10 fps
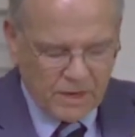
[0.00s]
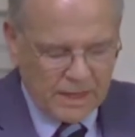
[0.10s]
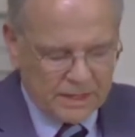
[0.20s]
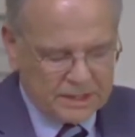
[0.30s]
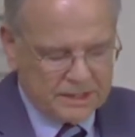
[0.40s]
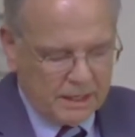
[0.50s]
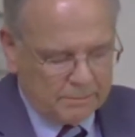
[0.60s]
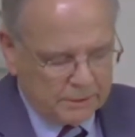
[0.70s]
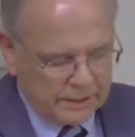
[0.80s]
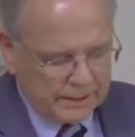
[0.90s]
The
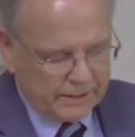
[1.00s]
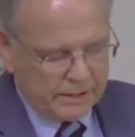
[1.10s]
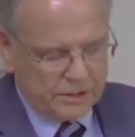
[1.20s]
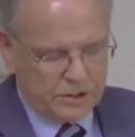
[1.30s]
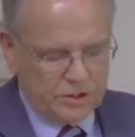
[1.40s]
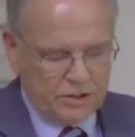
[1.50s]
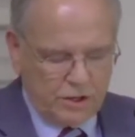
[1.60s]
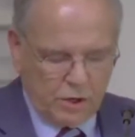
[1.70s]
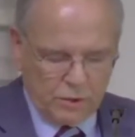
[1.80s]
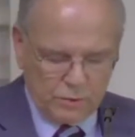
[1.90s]
stumbling
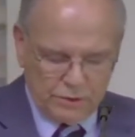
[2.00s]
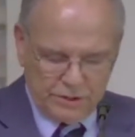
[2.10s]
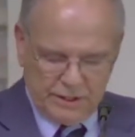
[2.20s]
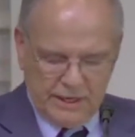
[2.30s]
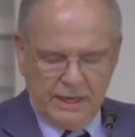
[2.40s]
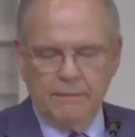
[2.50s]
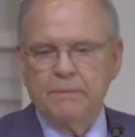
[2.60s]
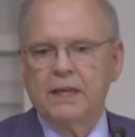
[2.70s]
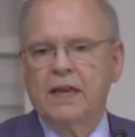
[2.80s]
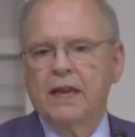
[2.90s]
stones
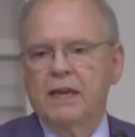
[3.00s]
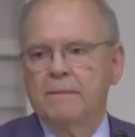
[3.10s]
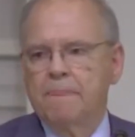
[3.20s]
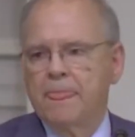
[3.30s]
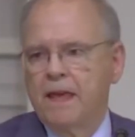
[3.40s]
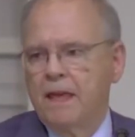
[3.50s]
became